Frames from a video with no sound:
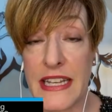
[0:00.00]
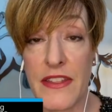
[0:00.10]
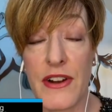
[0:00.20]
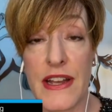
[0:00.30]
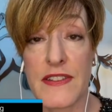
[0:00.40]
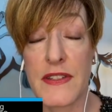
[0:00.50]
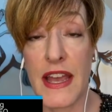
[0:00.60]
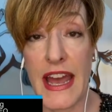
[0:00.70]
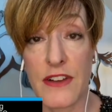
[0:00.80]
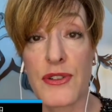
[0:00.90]
Tether has
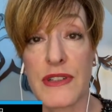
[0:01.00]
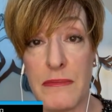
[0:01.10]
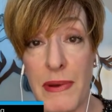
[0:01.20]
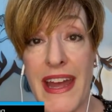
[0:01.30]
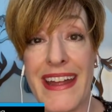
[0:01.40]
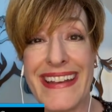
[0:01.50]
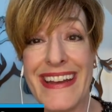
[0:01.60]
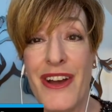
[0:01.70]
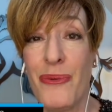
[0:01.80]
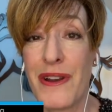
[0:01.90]
actually been
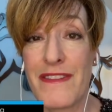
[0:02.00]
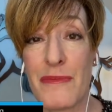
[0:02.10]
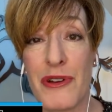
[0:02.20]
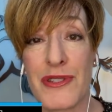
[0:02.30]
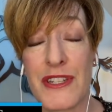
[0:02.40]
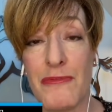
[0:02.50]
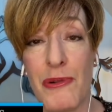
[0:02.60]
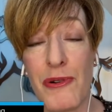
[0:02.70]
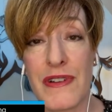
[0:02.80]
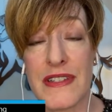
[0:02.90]
one of the most
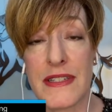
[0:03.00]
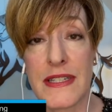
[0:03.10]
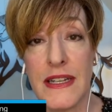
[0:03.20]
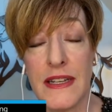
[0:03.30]
important